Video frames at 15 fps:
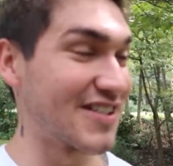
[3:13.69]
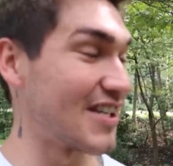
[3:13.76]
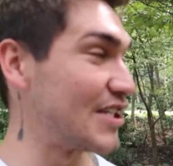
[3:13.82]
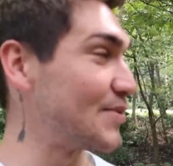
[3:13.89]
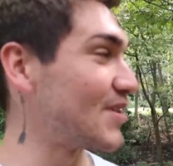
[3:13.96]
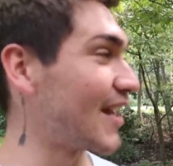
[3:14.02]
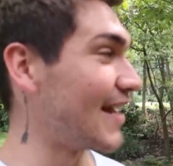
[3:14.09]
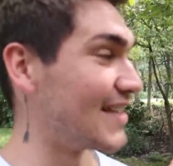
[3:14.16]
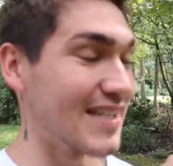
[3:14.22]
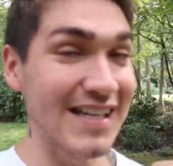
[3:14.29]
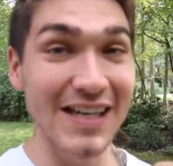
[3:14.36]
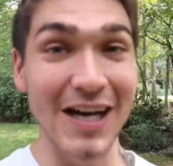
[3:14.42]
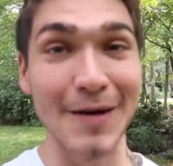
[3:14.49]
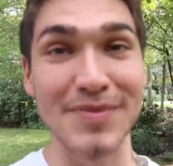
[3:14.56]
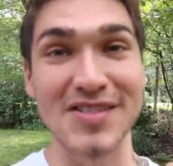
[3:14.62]
She said she was gonna
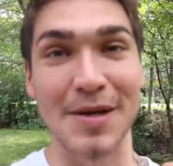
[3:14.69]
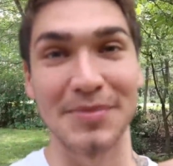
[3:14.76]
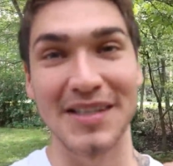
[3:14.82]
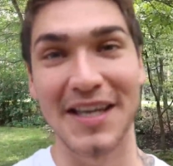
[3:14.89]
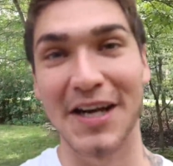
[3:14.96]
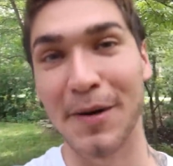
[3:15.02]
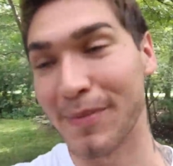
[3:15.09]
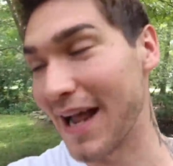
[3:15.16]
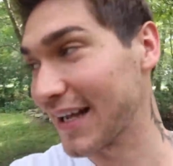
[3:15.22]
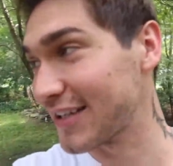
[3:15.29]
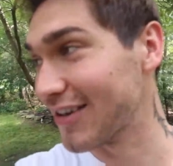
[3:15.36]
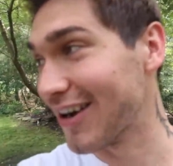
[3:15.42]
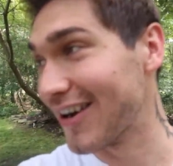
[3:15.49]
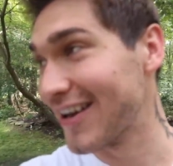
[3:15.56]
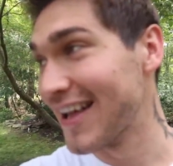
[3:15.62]
dig up something in our
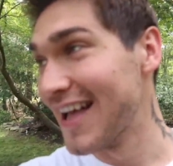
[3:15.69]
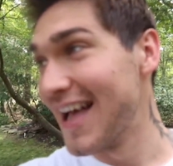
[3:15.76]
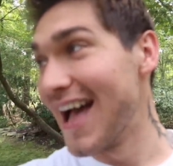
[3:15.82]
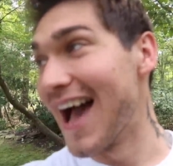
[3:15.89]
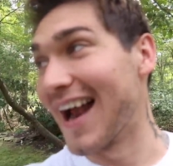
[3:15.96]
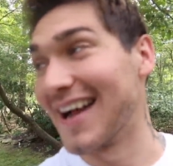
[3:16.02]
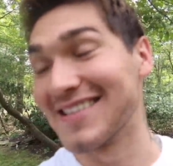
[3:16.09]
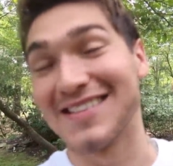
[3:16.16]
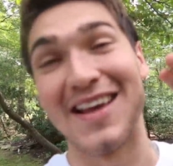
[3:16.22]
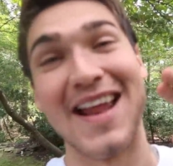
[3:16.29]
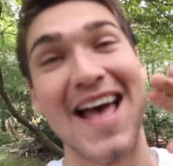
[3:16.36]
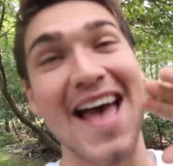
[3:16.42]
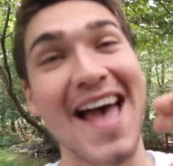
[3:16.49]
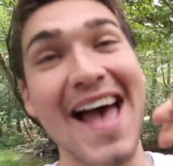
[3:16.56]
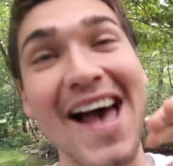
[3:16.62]
backyard and I said,
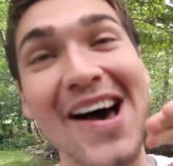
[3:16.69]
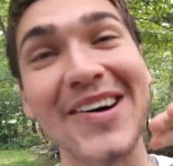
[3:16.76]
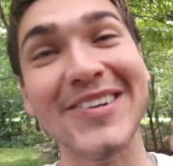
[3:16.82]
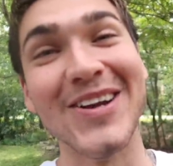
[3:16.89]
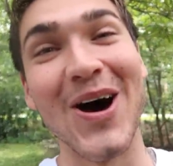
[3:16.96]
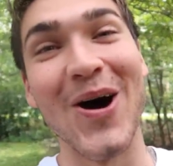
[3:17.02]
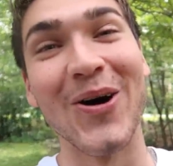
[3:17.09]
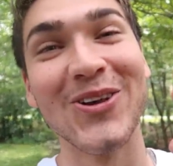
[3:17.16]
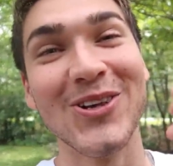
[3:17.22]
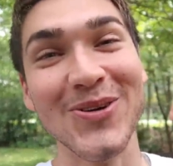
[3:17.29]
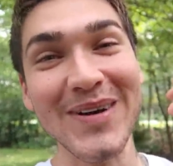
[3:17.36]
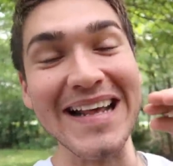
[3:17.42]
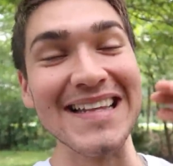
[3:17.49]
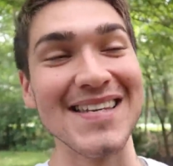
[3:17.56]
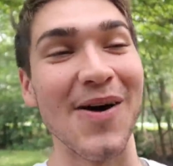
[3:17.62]
hell no,
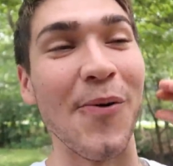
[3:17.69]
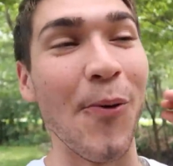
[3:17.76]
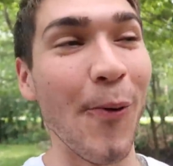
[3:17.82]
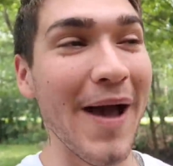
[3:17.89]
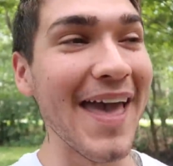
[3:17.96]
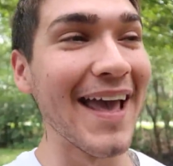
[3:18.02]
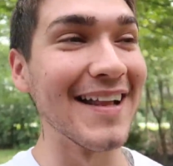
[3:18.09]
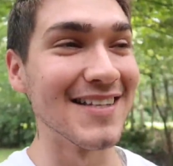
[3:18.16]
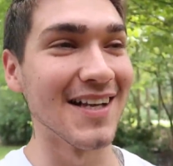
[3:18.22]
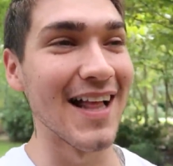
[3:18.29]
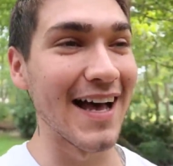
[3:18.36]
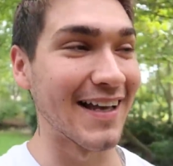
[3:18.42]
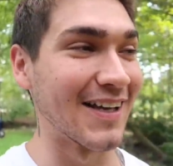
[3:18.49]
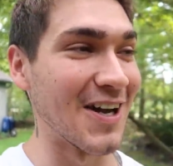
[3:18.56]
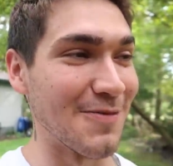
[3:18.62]
you need to wait until
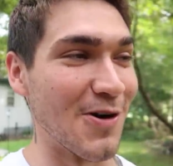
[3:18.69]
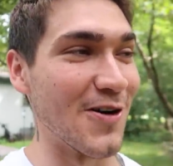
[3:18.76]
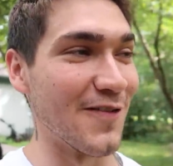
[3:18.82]
I can come